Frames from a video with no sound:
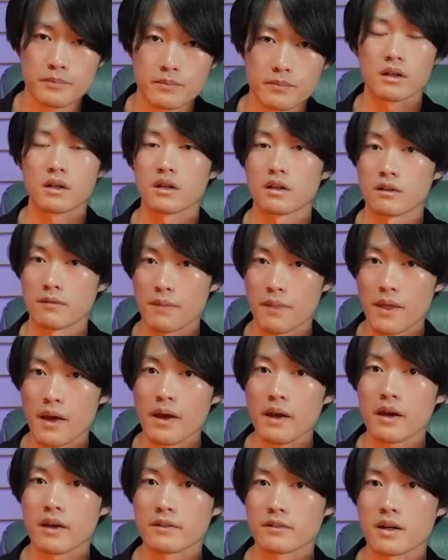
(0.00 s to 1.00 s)
If they
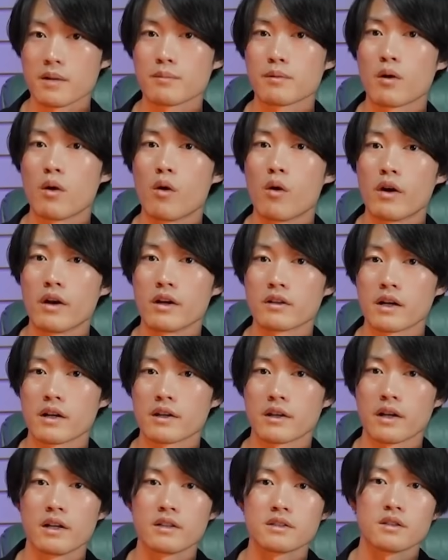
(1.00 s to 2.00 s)
end up going
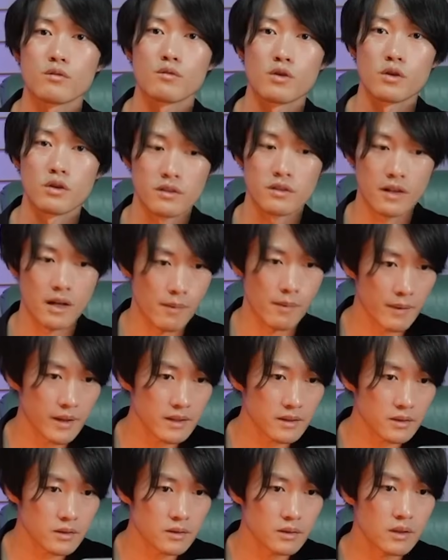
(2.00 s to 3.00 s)
against the world government,